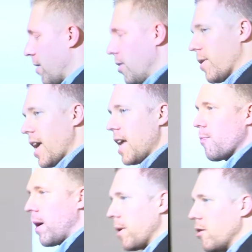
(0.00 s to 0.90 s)
The UK is
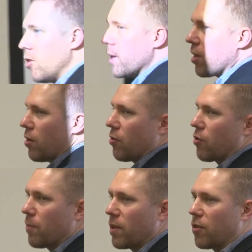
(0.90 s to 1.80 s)
probably a little bit
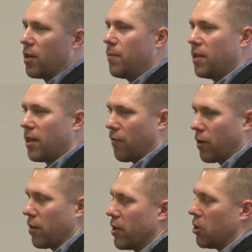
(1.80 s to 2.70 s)
closer, but it's going to be
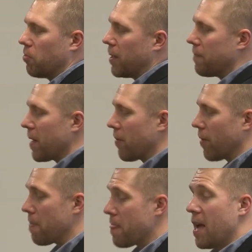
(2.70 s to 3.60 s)
different a little bit, right?